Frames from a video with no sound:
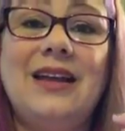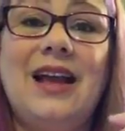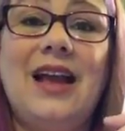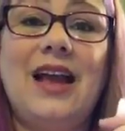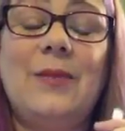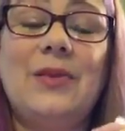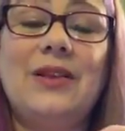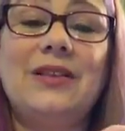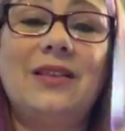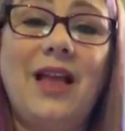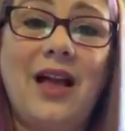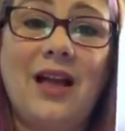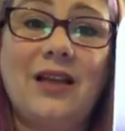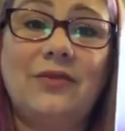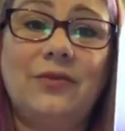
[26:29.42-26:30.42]
am in
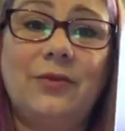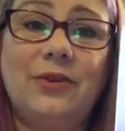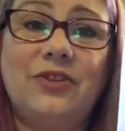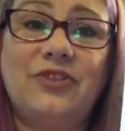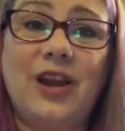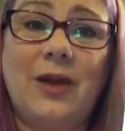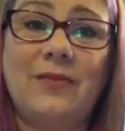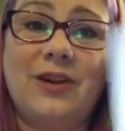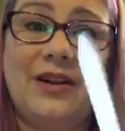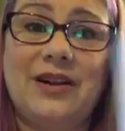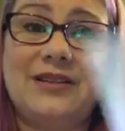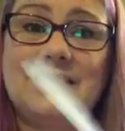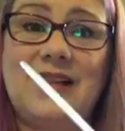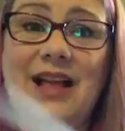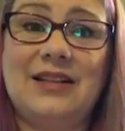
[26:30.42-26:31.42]
love with
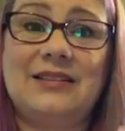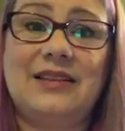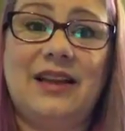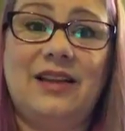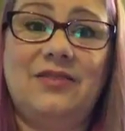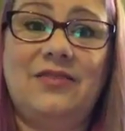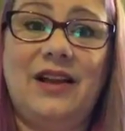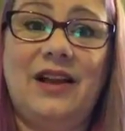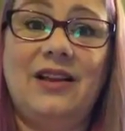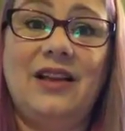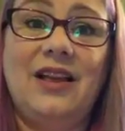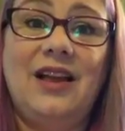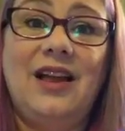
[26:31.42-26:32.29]
Jamberry's glass nail file.